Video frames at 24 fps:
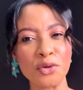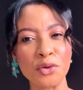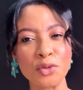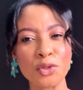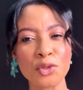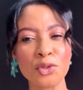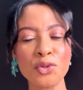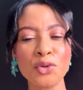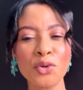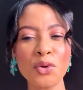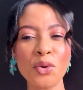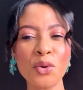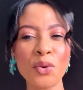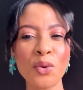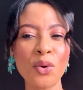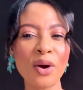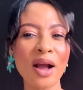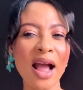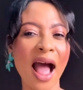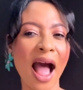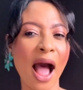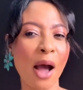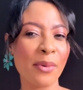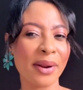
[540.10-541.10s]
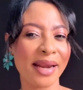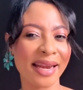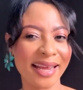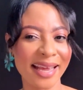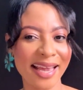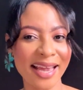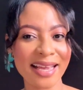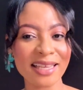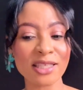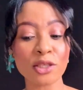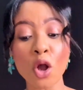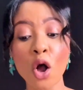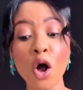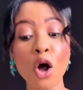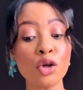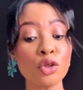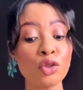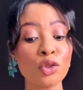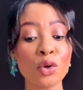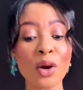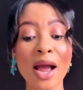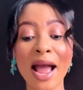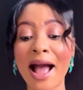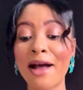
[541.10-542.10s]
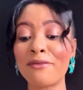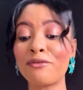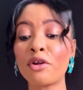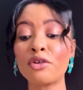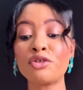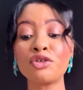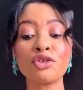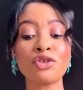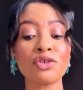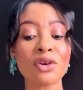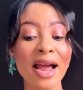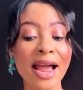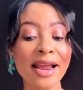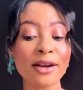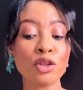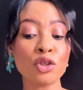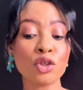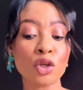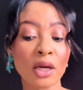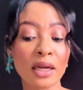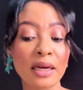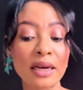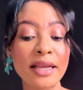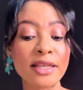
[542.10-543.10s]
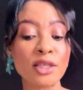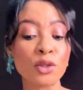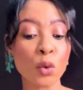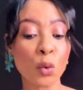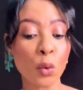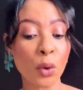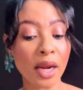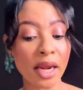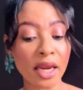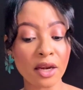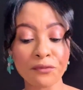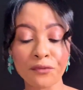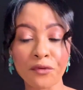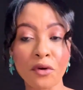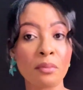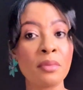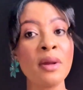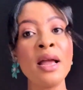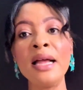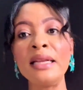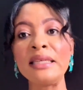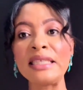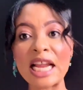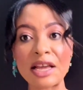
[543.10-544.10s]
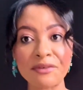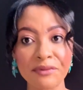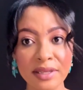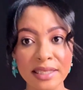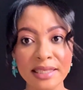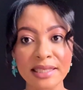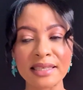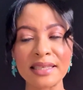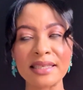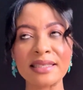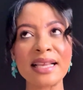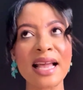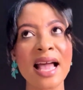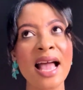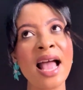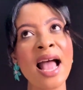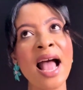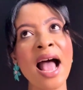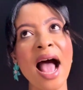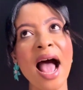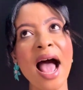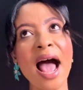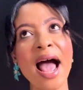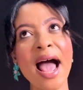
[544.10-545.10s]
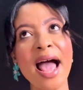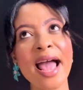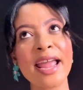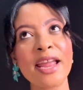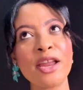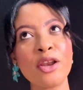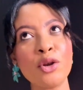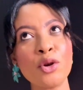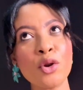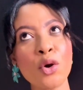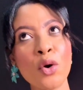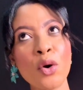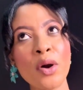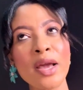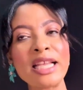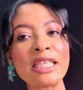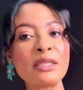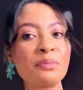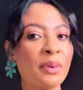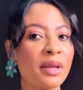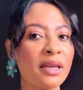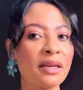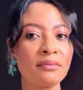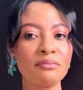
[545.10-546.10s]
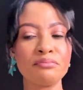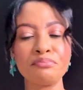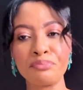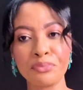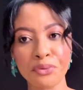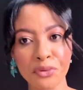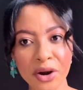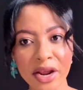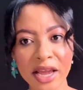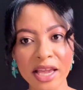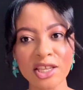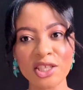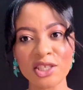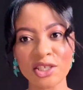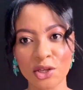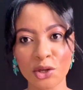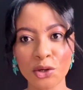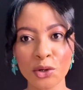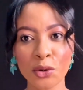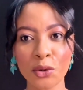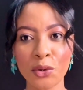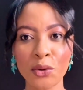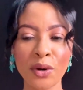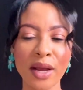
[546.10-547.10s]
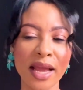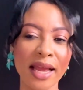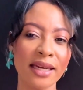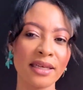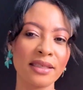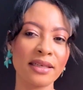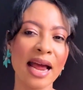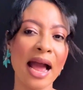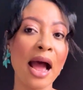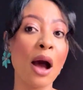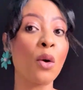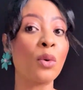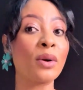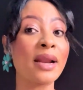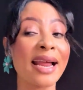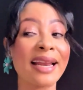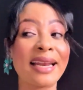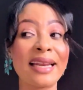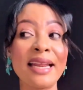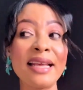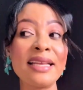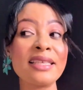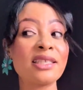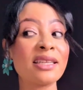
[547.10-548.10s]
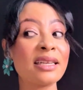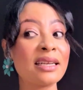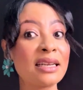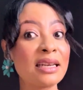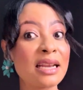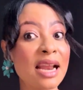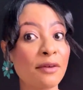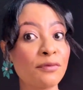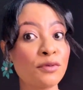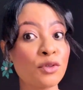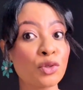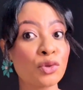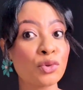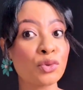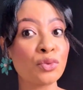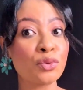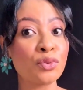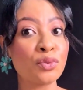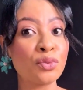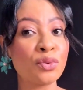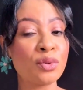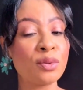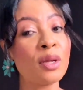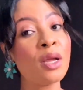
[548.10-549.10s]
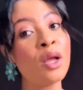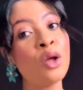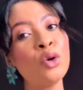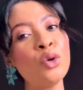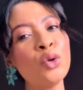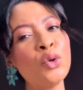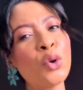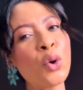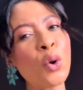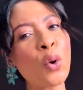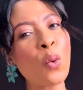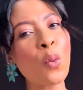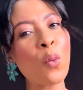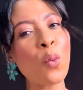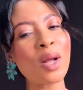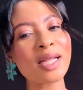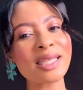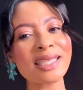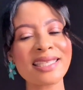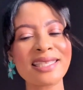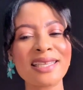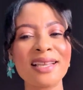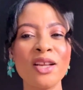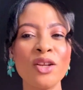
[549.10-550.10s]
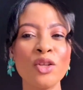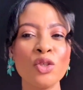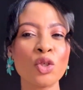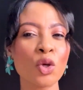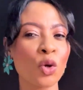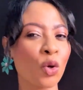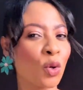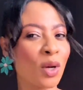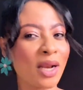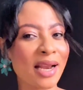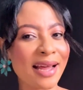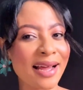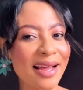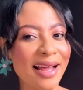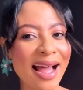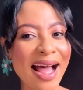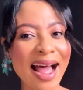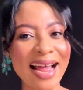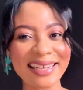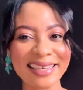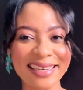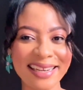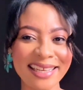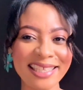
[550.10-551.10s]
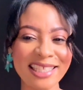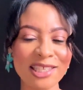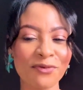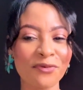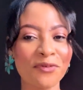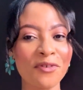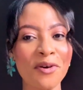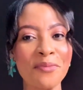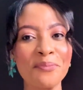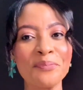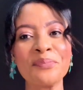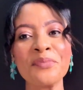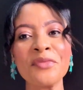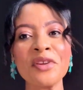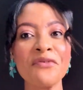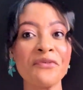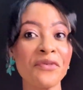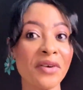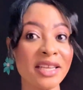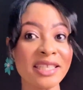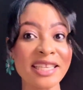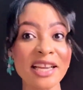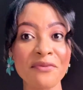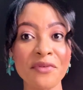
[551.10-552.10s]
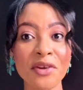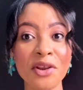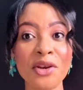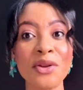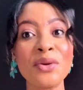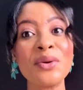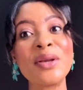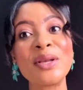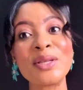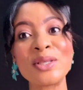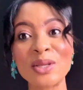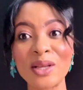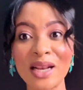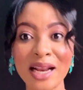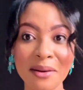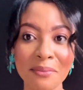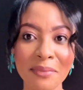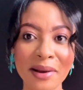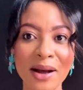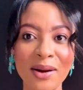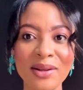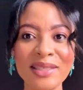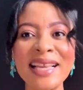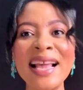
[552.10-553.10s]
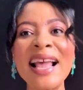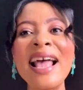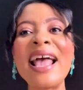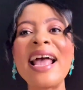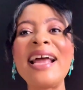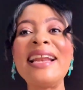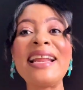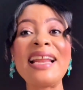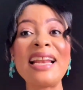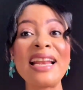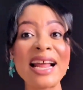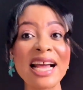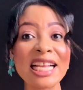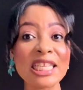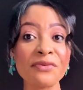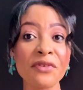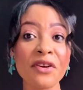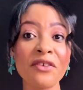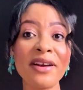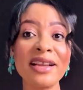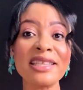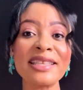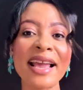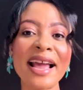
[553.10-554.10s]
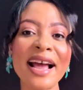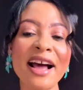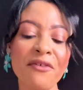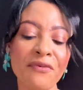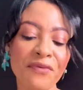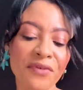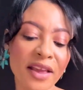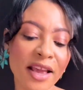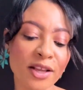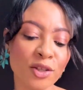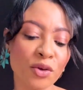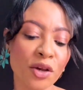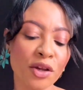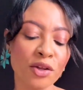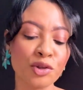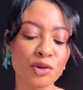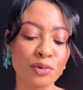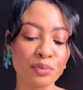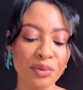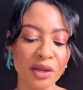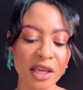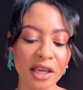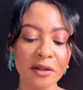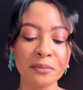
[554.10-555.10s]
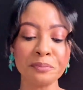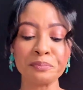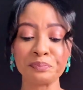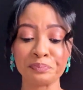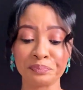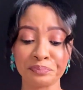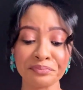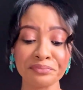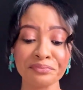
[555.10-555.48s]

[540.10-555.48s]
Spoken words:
know how it is. Although I have not tried Chocolate Queen from Navitus, I know it's been praised, and I would at least love to know what Chocola Addict from French Avenue is all about. And the last fragrance I have here is going to be